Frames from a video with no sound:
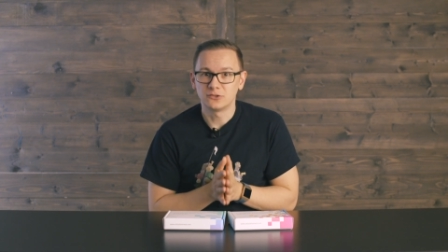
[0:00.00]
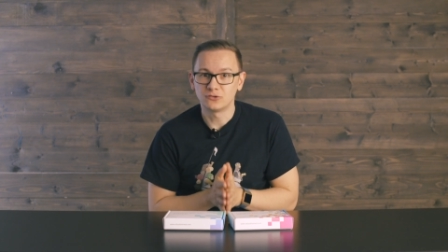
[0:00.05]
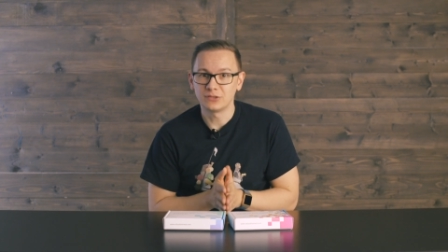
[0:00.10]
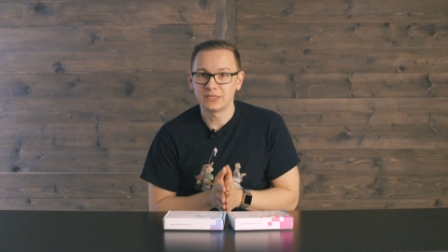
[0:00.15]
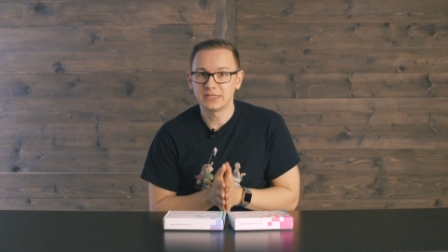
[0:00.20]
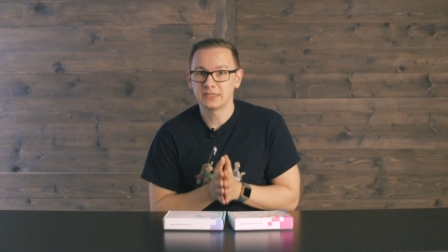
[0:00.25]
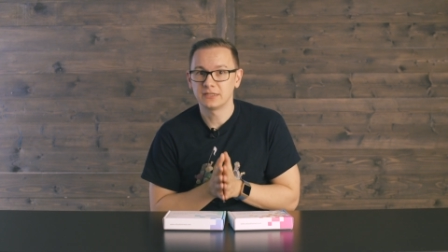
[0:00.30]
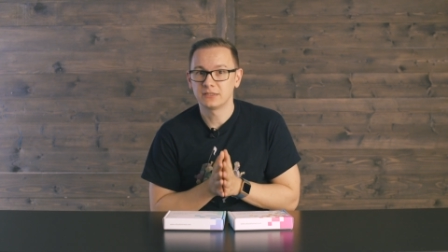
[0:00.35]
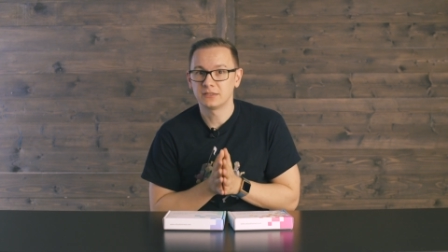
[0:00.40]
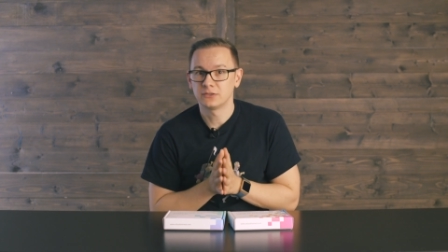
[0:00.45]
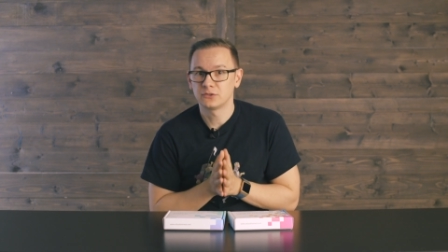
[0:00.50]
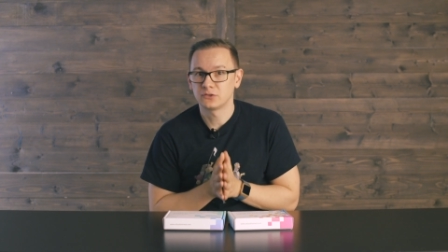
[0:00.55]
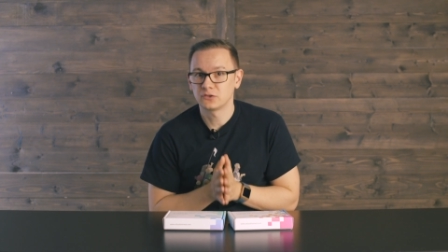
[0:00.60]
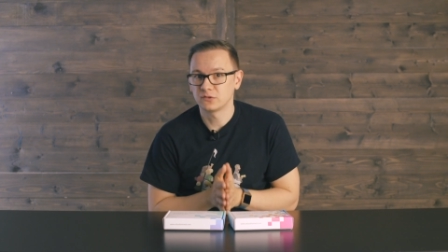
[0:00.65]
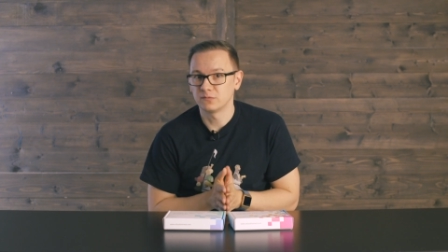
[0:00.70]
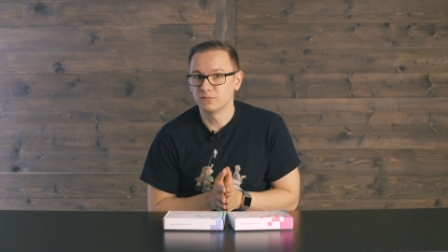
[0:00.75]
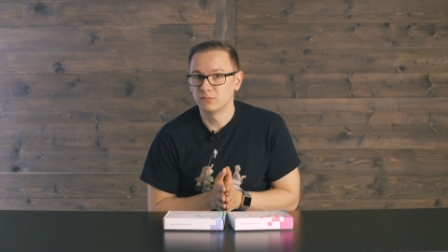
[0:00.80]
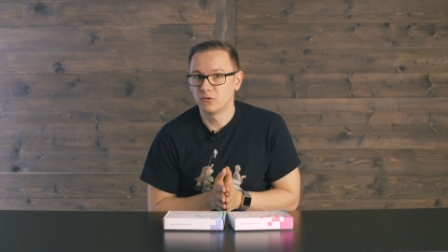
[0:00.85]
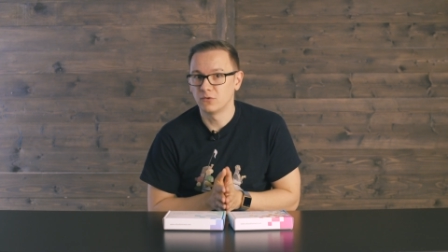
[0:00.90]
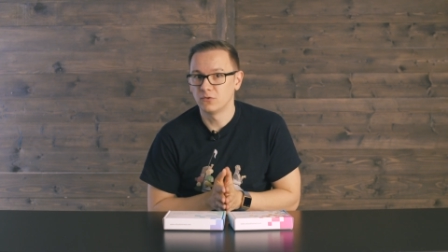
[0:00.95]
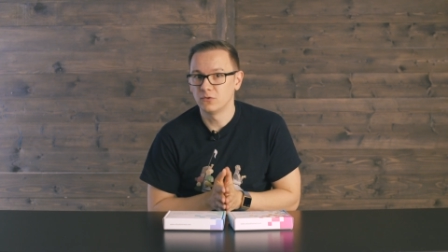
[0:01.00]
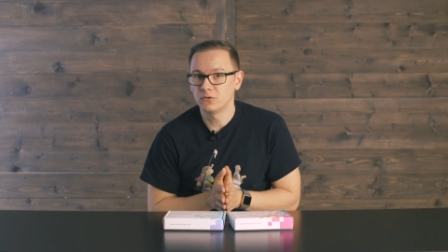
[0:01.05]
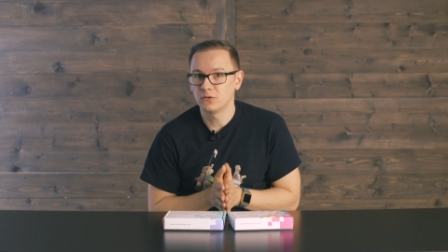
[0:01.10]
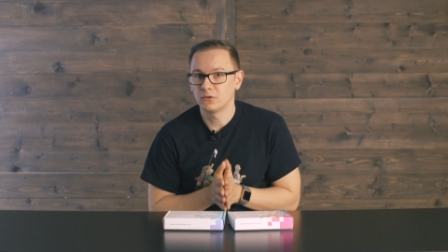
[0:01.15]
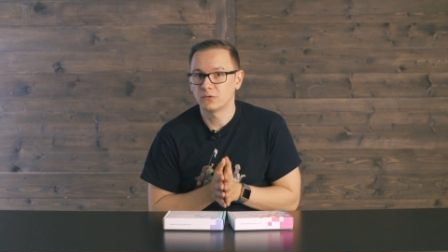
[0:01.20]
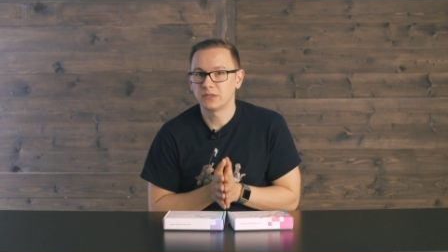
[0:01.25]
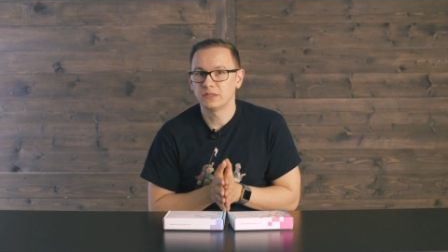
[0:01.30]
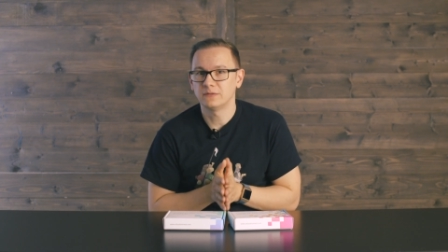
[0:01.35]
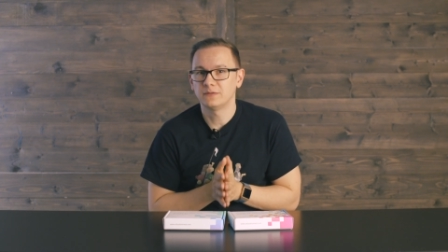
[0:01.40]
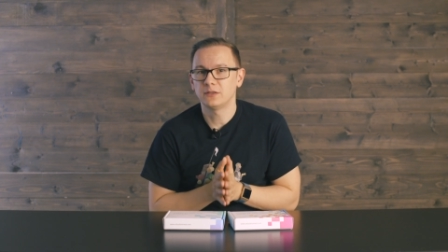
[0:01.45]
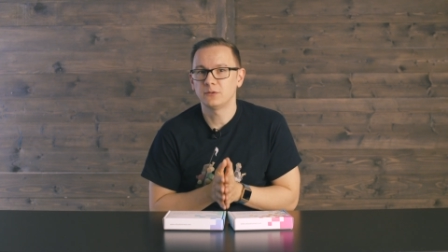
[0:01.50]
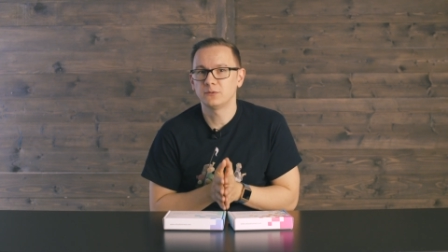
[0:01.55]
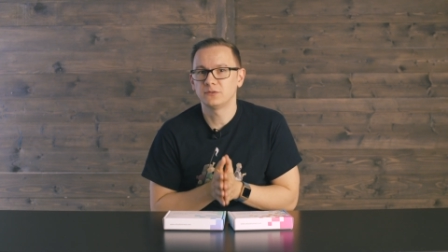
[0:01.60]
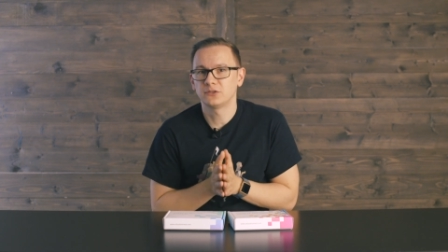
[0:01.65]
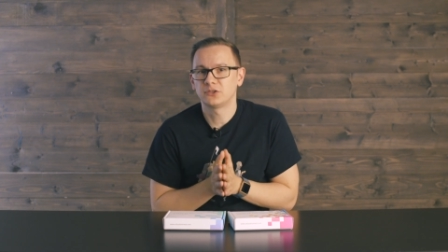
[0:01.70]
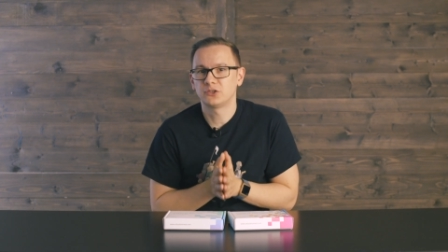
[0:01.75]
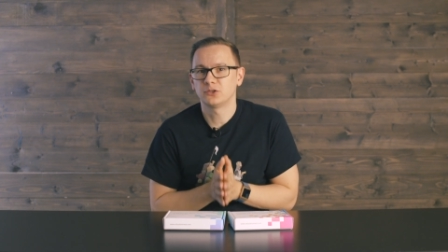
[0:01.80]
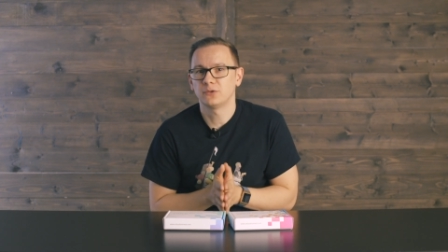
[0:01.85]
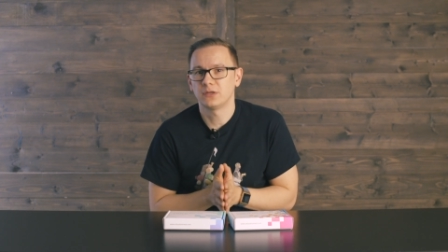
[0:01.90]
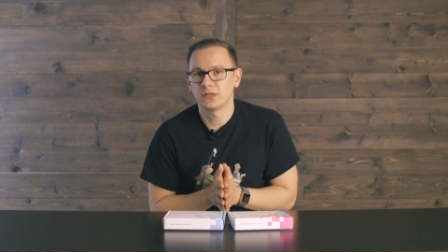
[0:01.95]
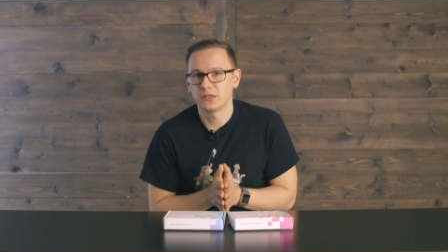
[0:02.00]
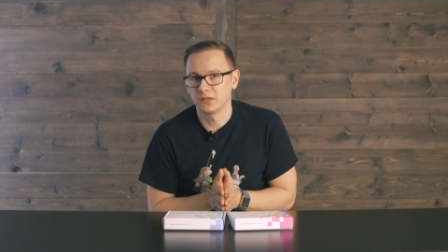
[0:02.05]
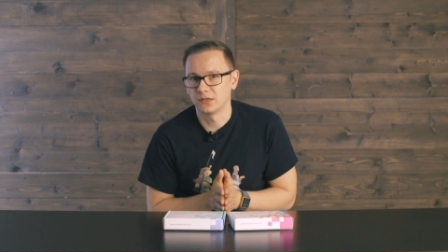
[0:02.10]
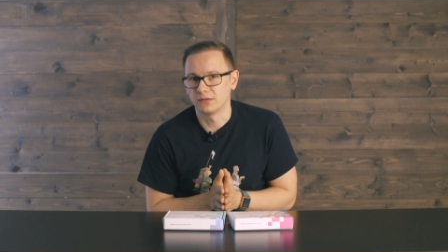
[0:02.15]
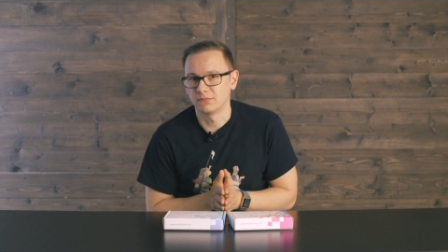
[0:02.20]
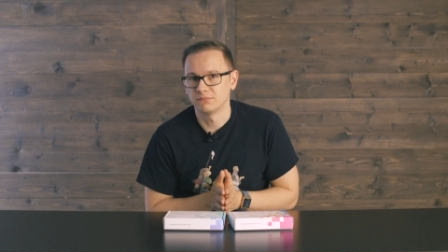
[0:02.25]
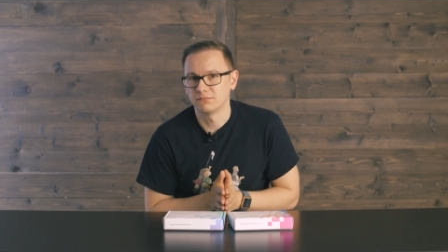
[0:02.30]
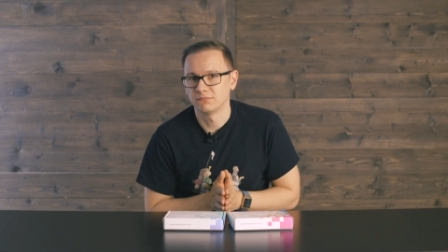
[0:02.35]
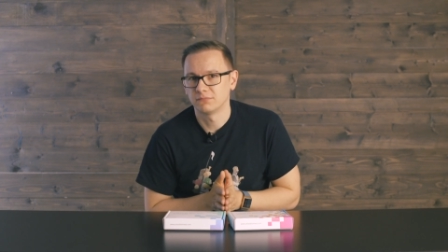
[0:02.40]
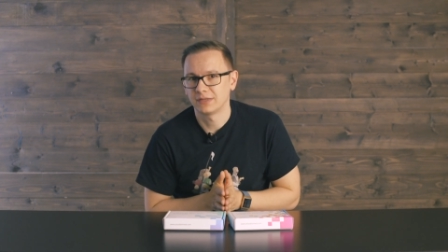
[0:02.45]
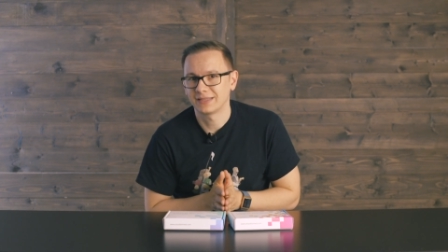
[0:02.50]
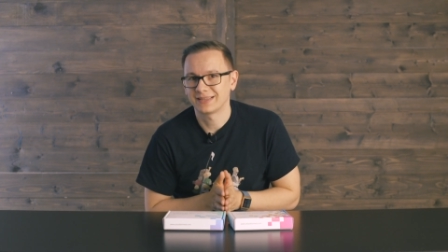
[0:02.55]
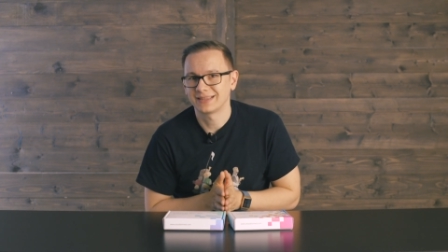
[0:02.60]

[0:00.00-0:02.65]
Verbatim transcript: drink, smoke or even use a chewing gum